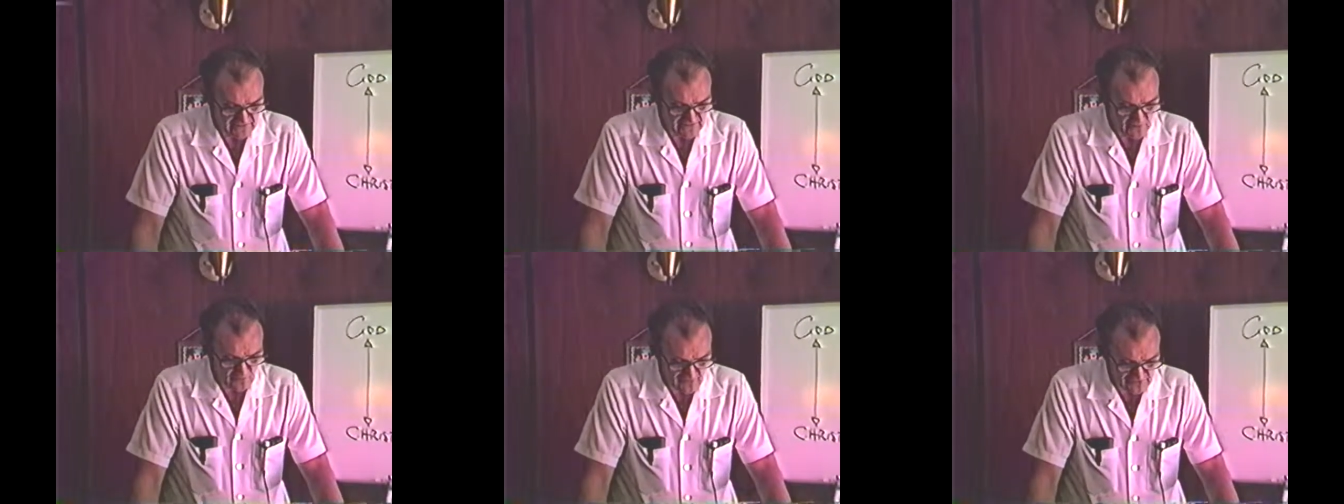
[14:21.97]

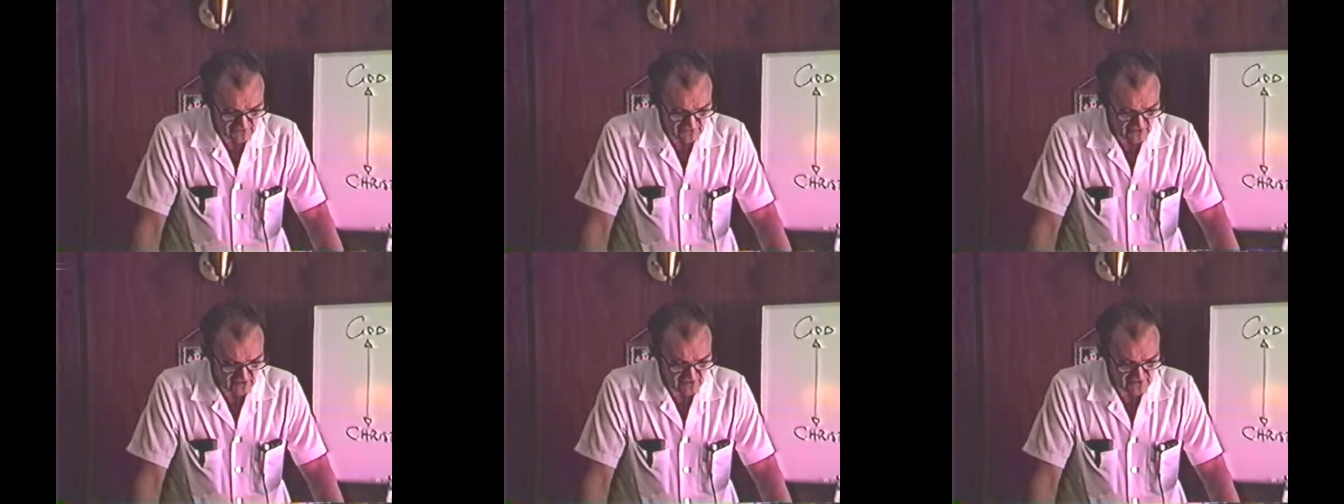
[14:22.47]
They
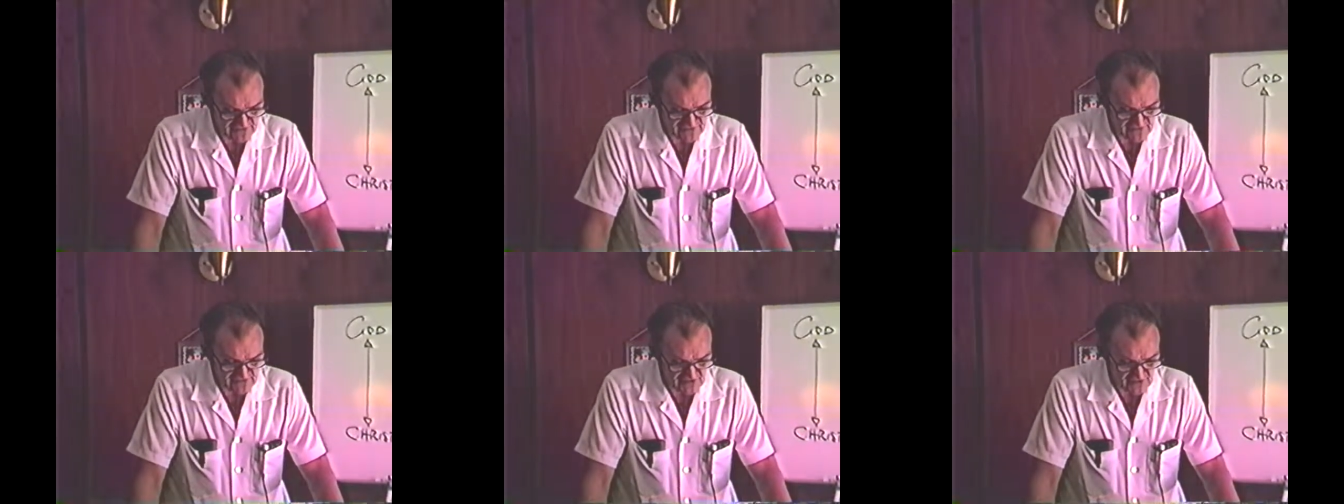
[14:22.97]
recognized
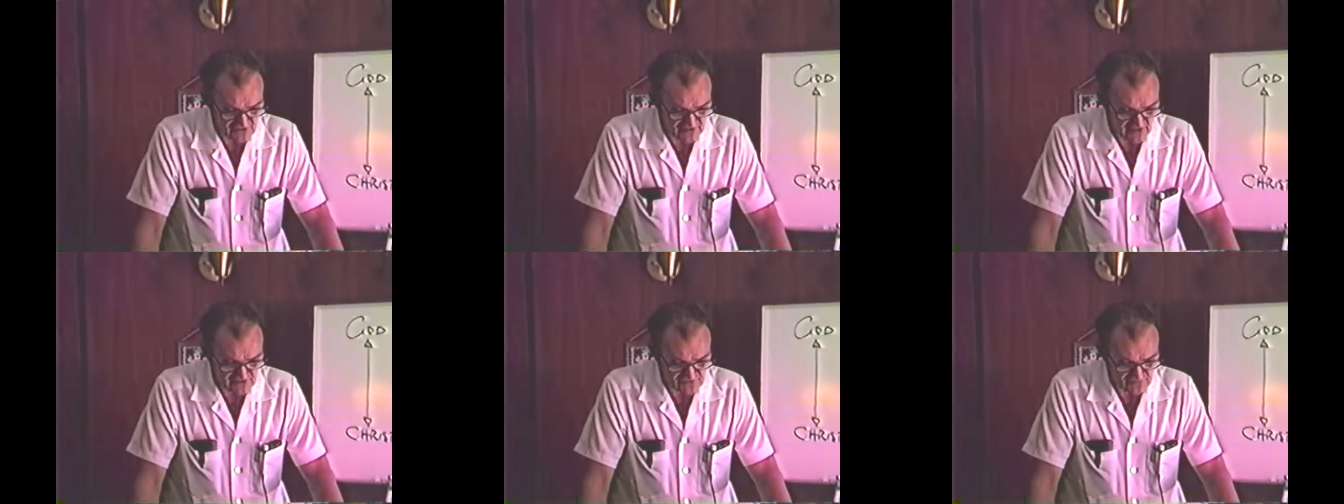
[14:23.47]
that his
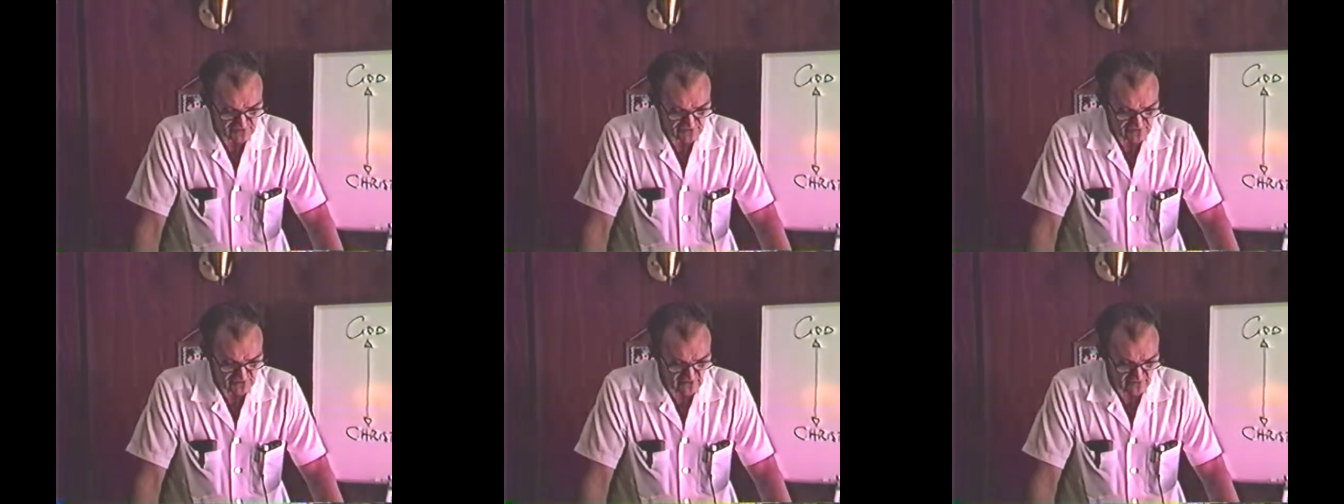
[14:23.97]
education was of, a
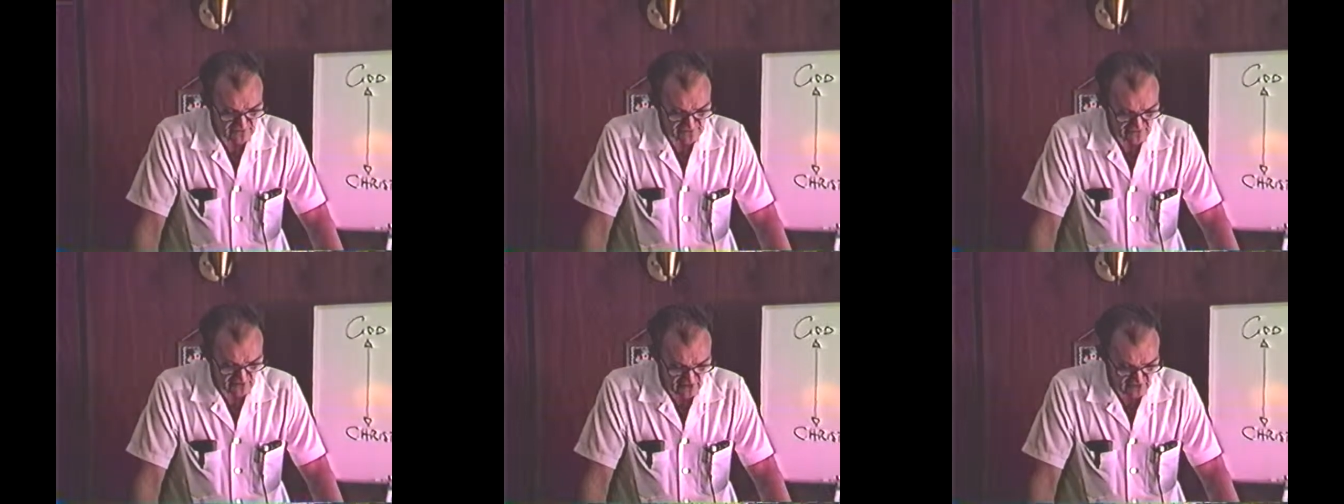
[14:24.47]
type, was
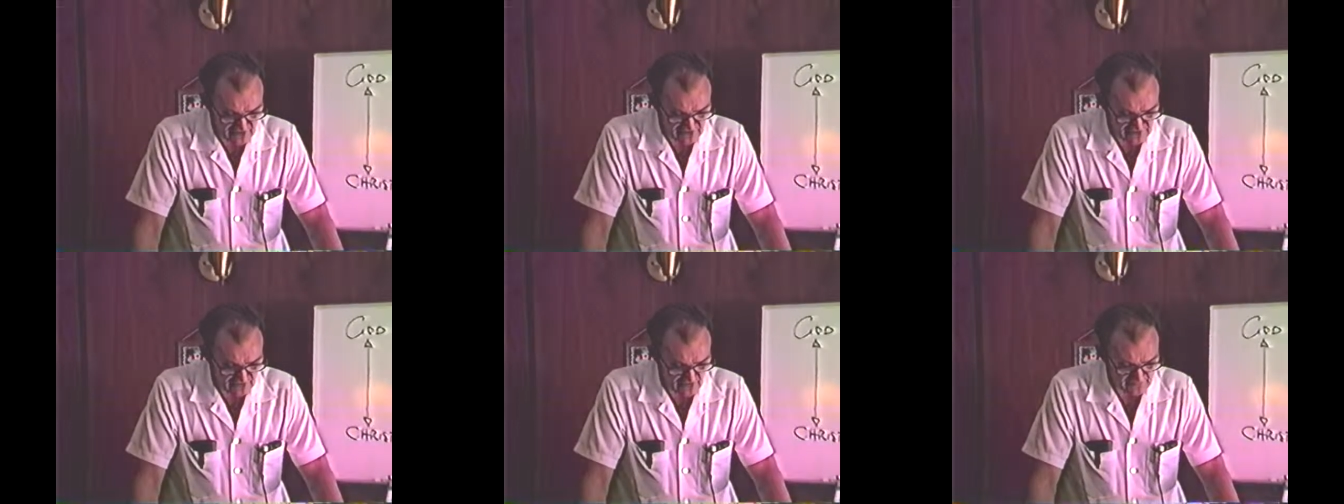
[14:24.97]
of a higher
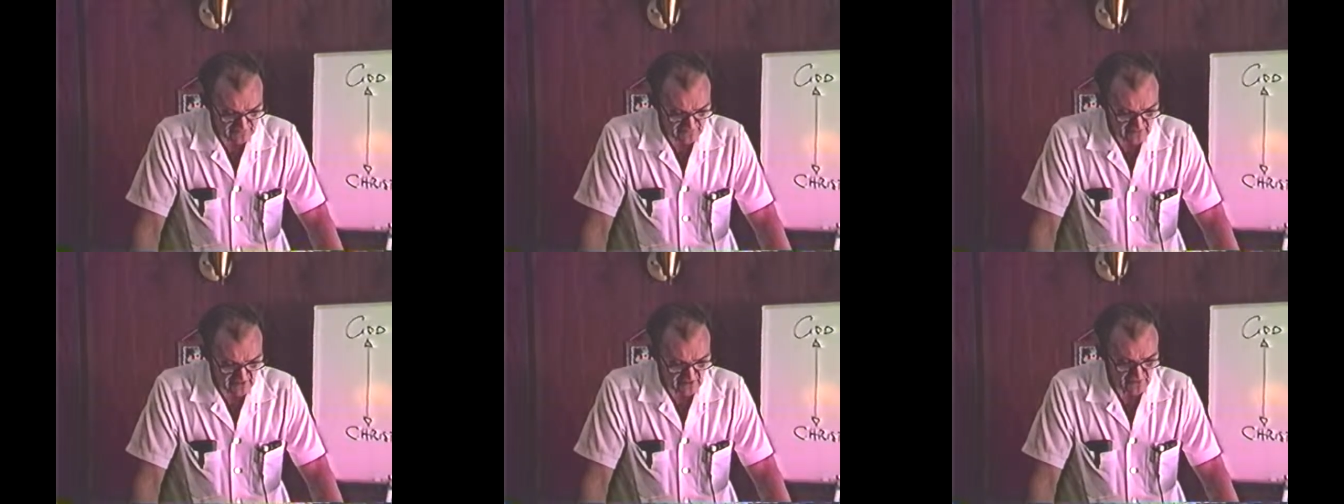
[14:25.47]
type than
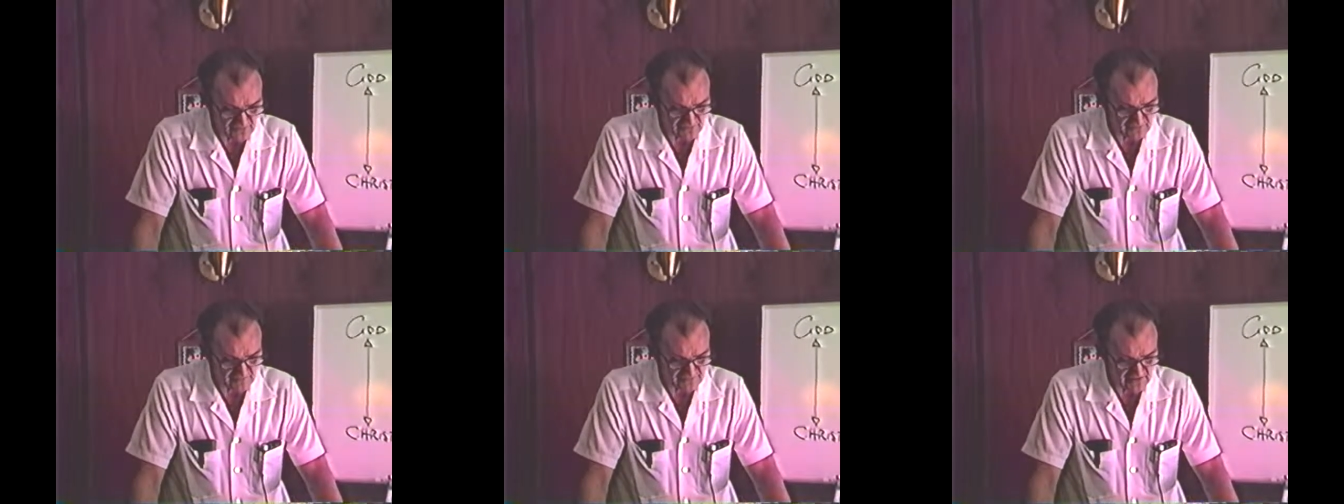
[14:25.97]
their
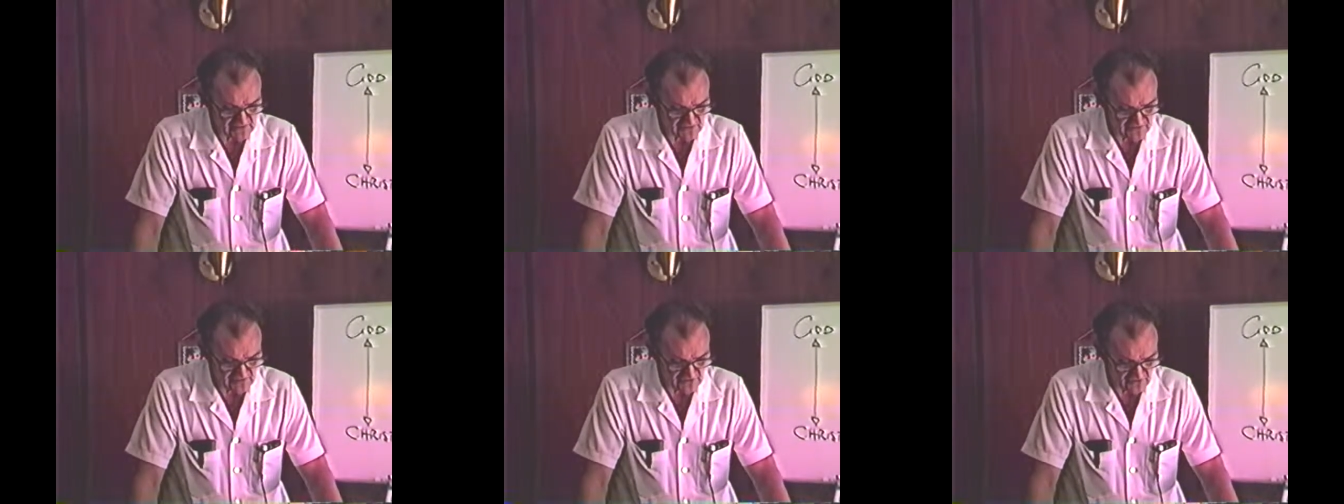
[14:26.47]
own, but they
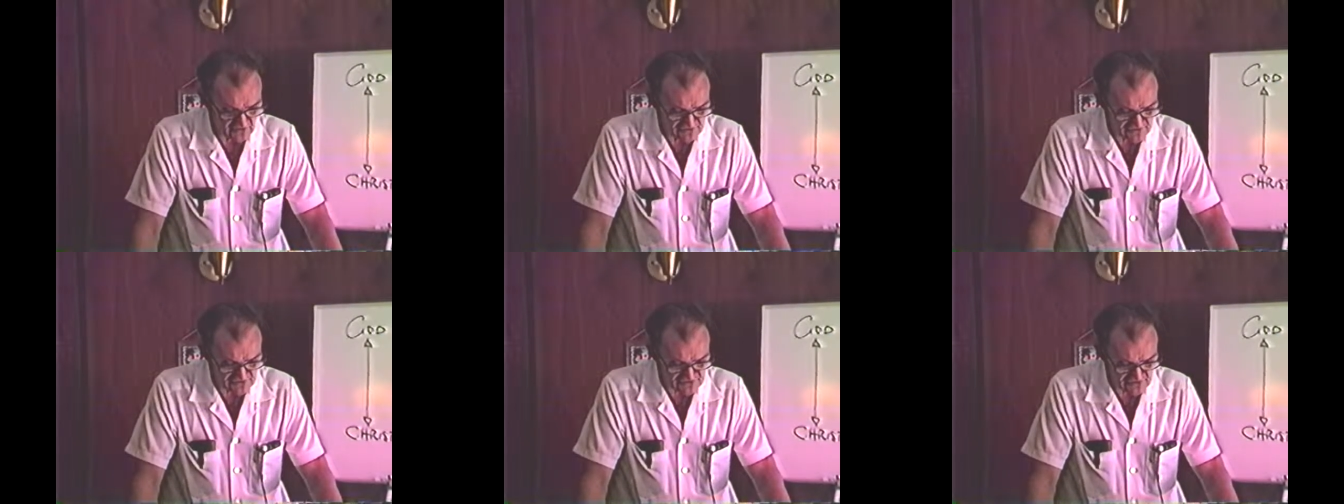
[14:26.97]
did
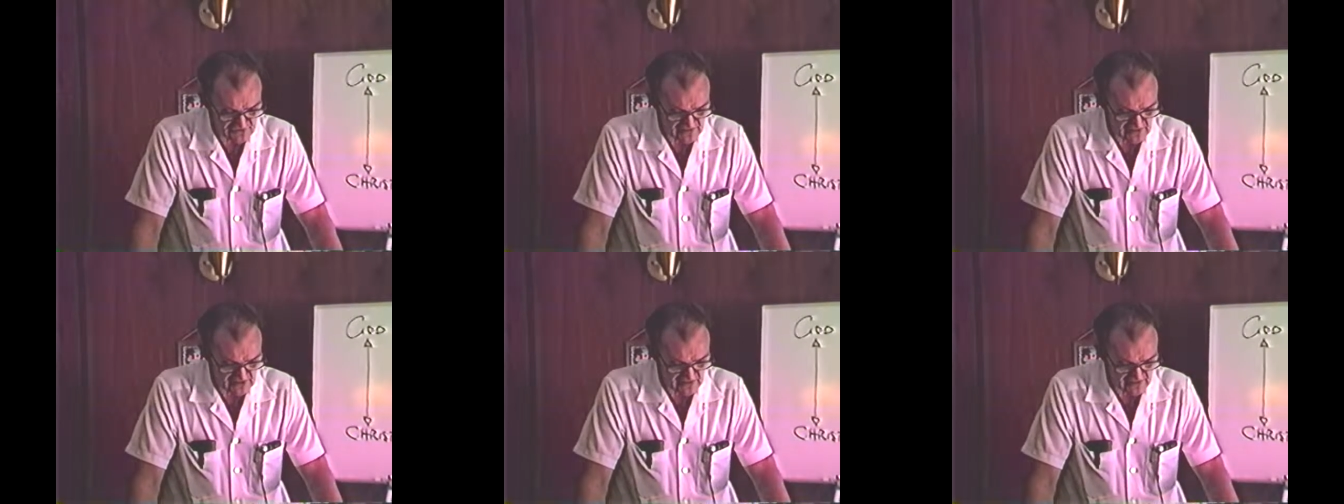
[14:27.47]
not discern that
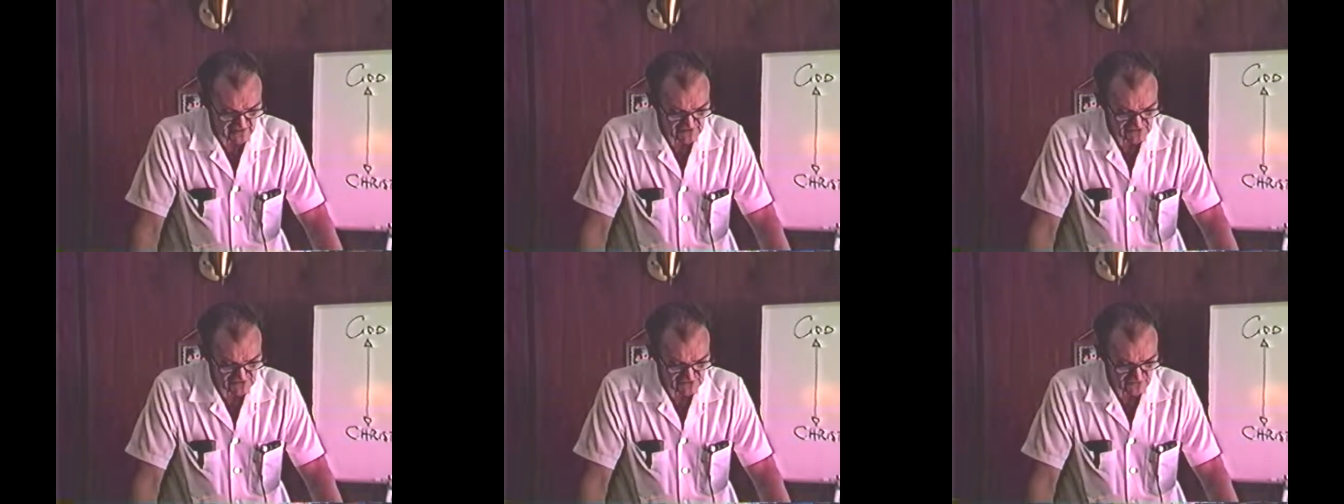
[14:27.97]
he had
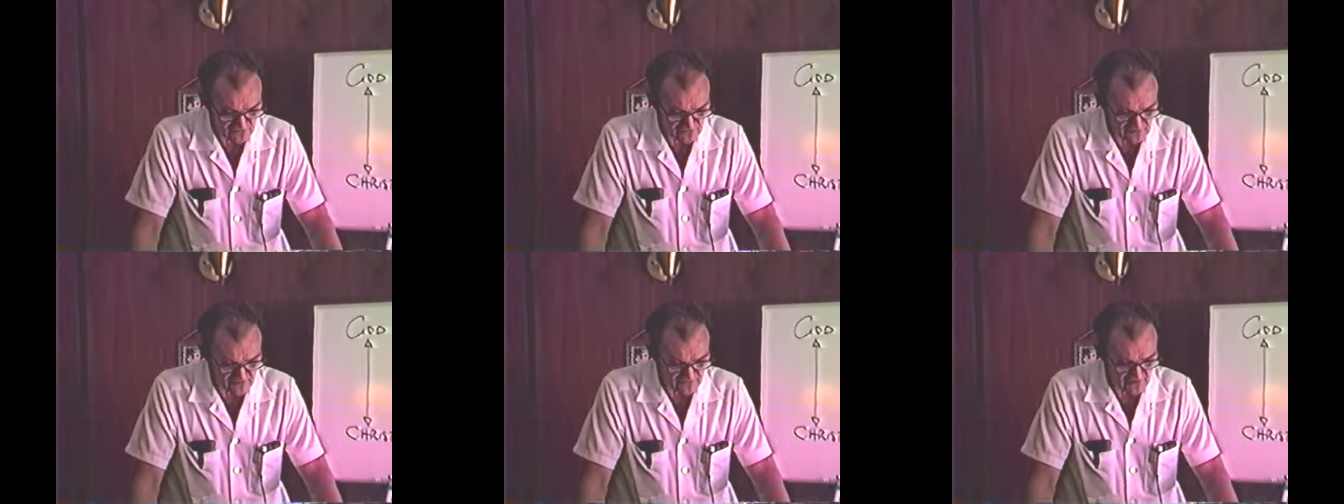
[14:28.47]
access to the
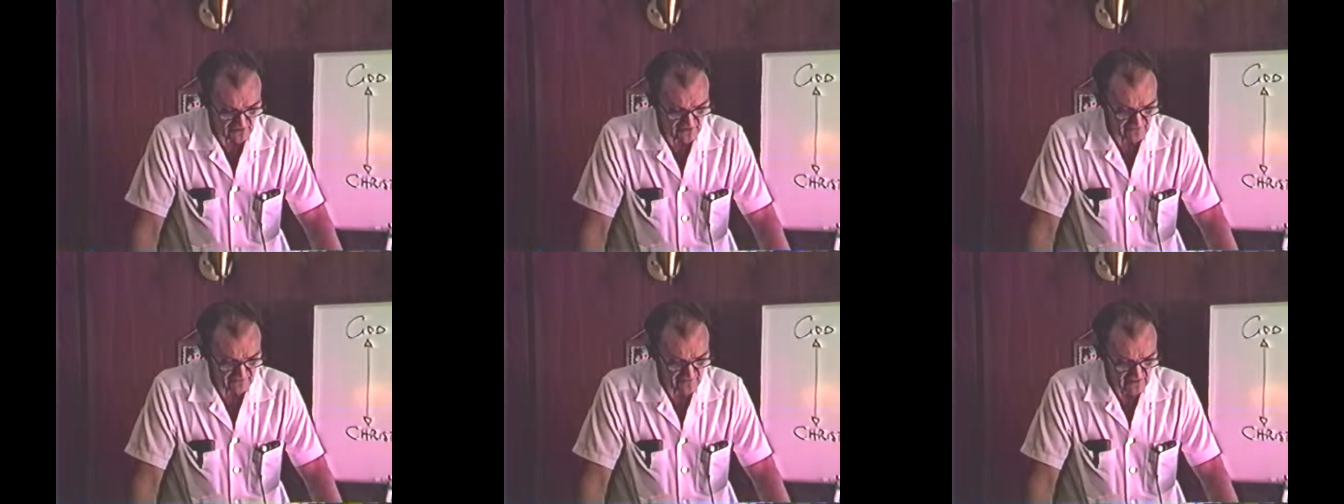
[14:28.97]
tree of life,